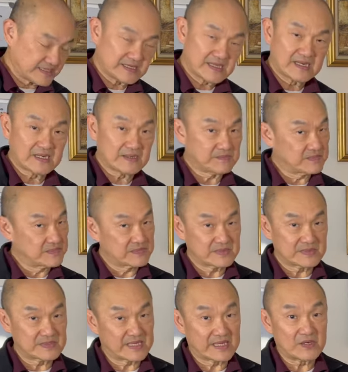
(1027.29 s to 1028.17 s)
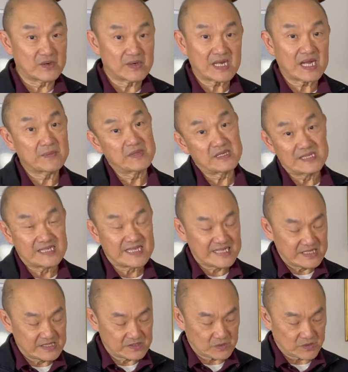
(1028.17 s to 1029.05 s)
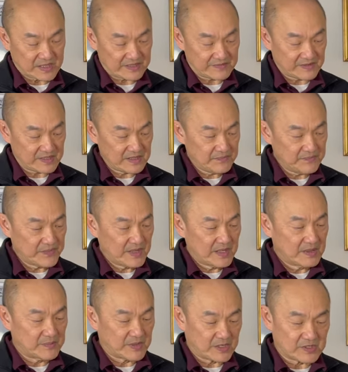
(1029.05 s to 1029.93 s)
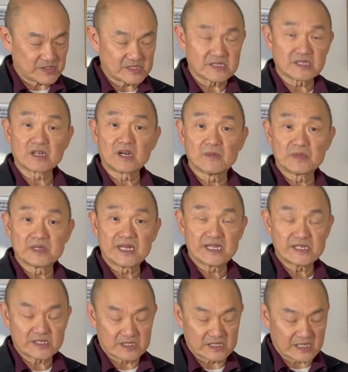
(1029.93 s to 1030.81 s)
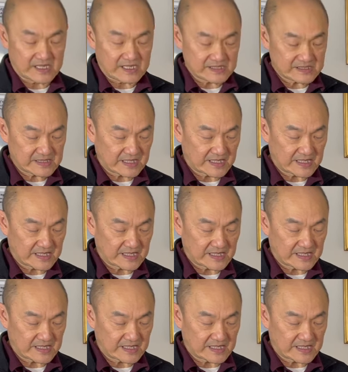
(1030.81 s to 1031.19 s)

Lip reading: They don't come in D's or whatever because it's a combination last.